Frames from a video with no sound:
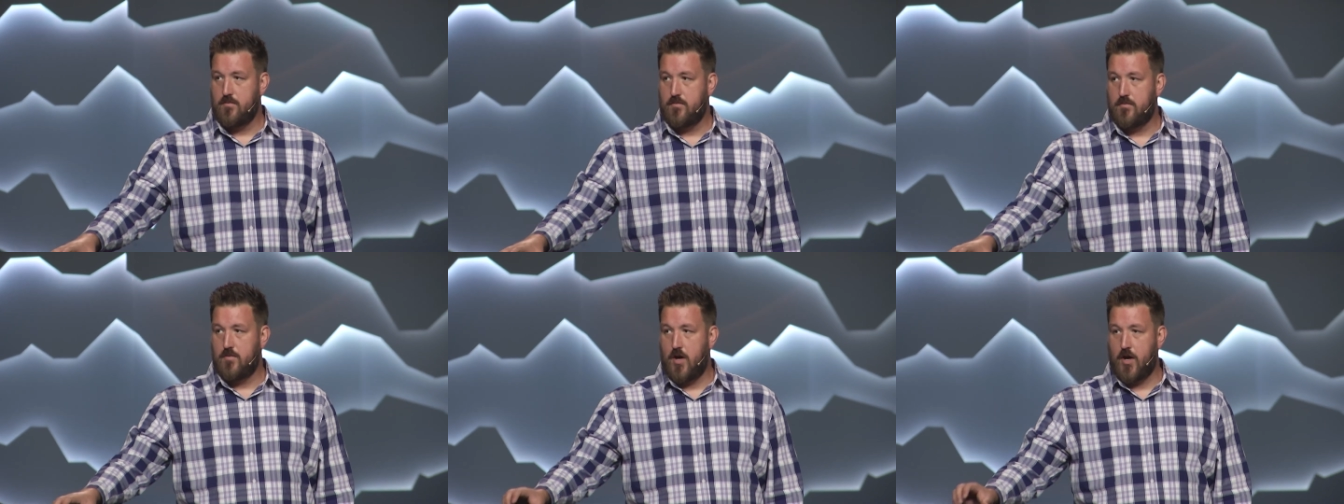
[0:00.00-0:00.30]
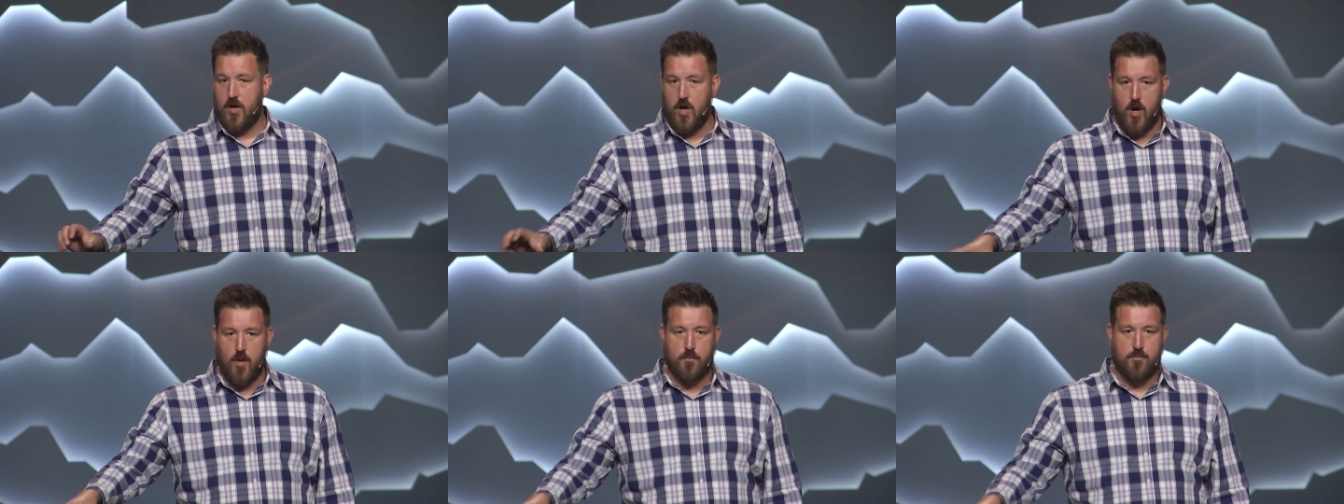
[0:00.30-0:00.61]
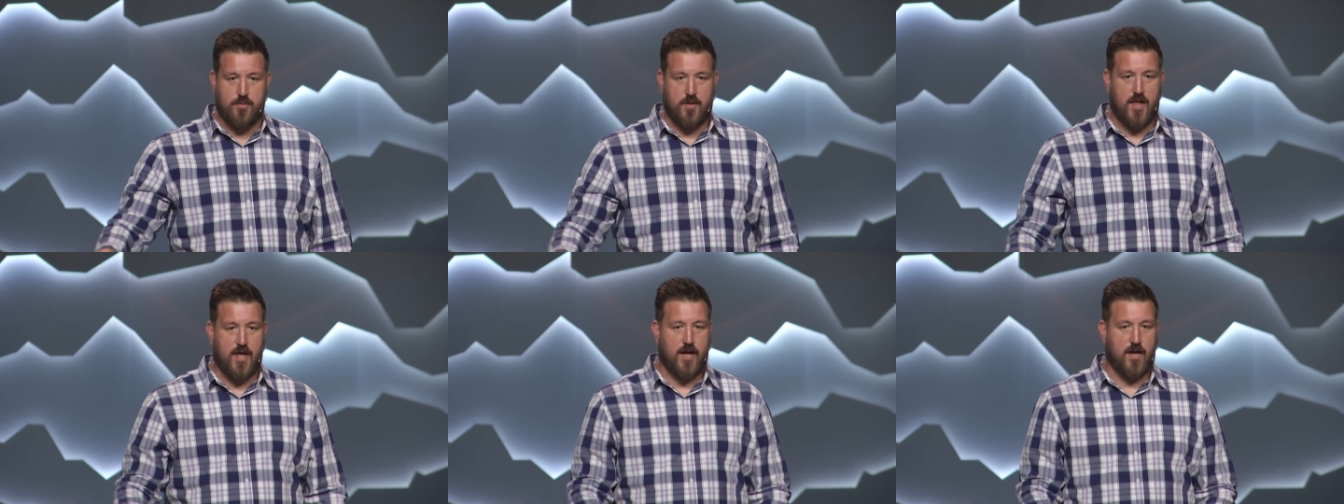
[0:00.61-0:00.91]
on home
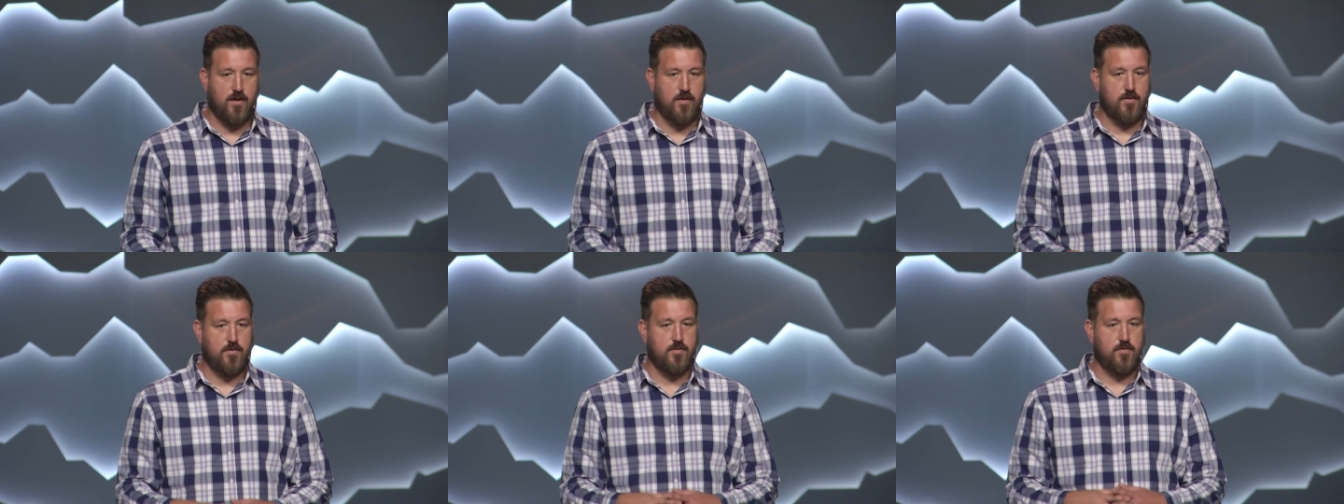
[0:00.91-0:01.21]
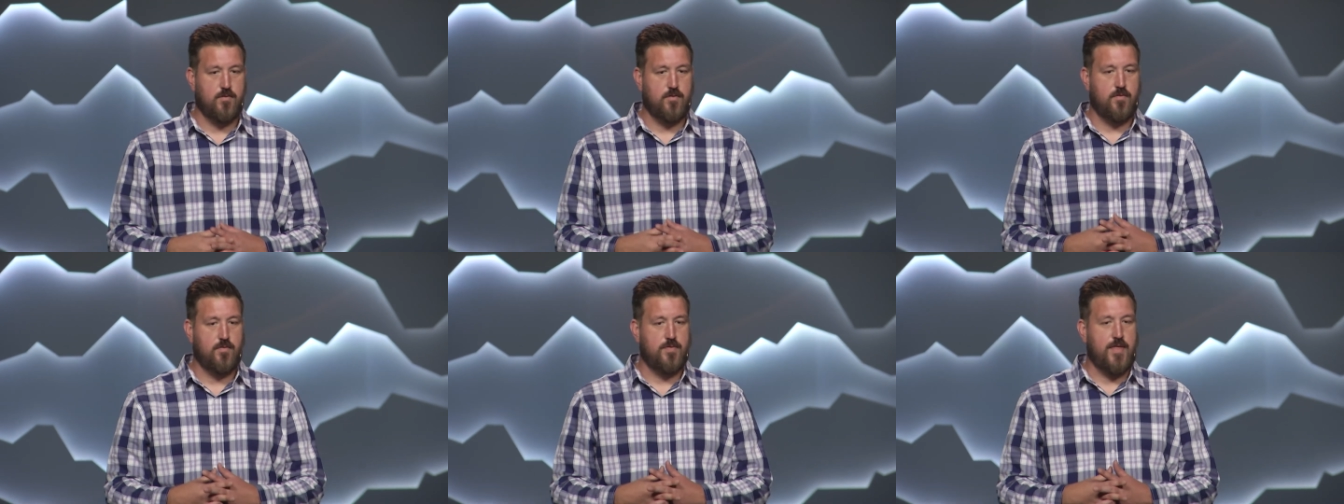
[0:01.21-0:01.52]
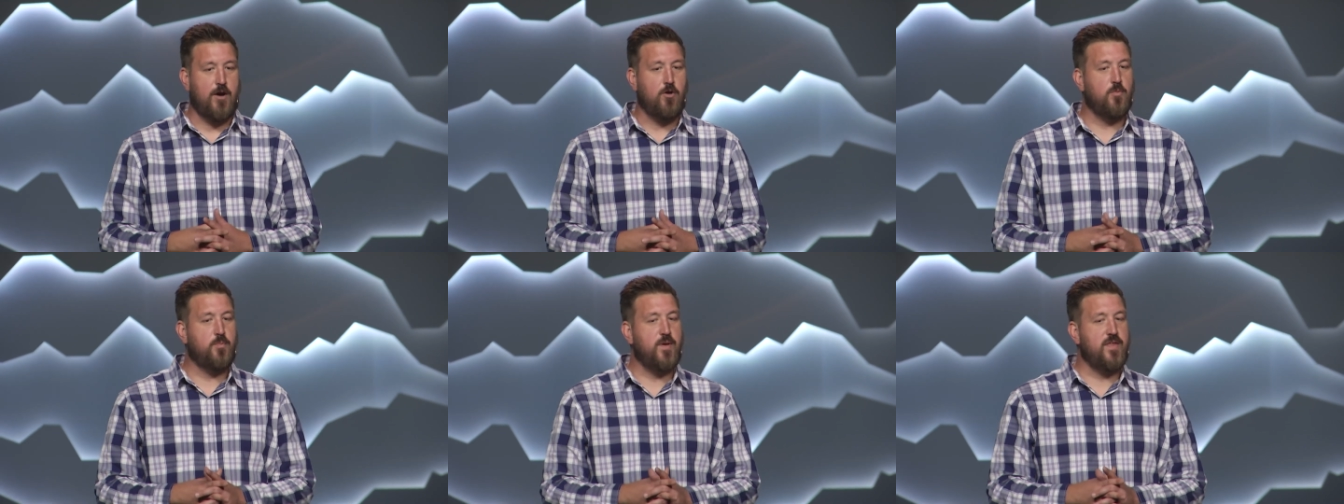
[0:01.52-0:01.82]
plate,
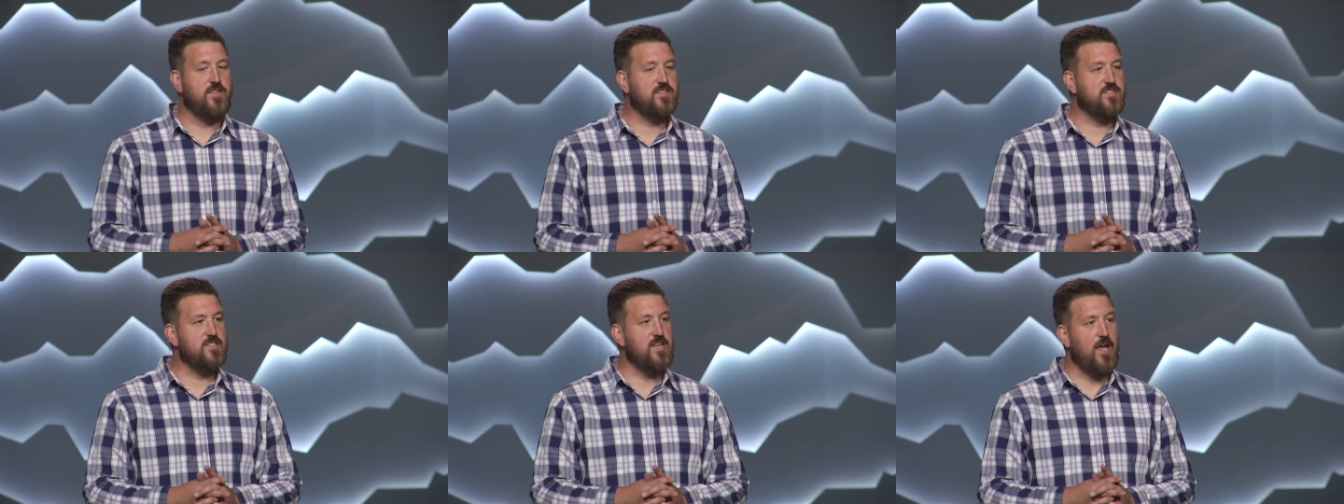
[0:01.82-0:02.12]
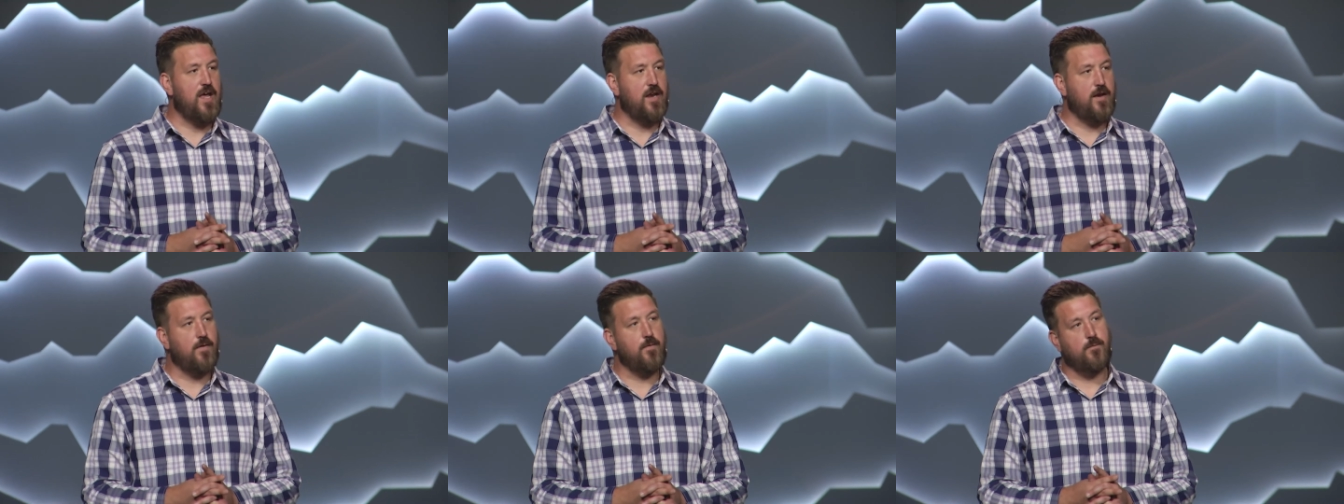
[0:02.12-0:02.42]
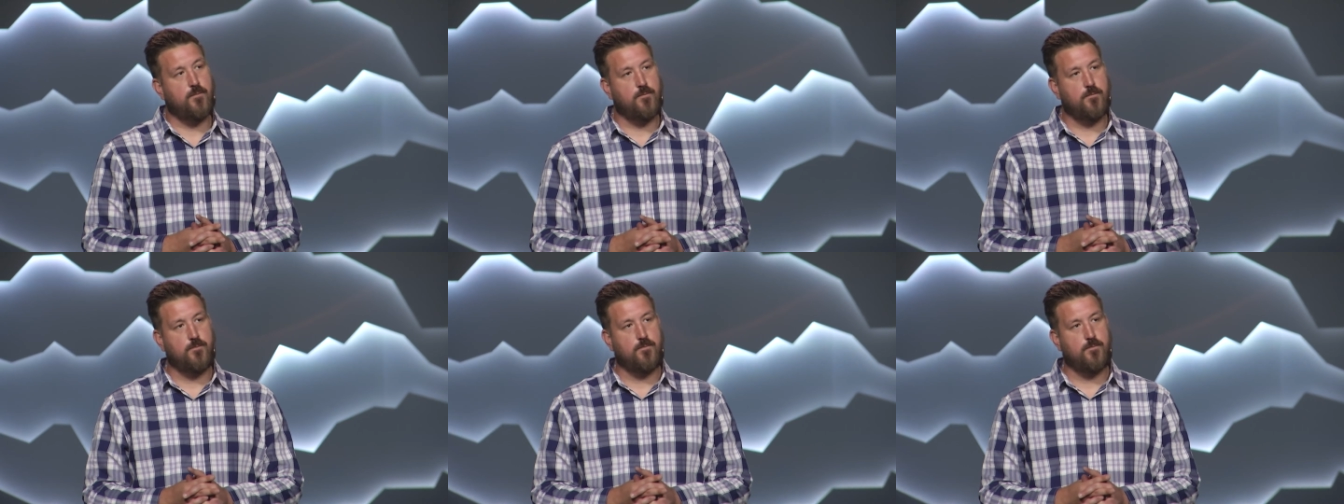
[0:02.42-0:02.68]
that would be the sun.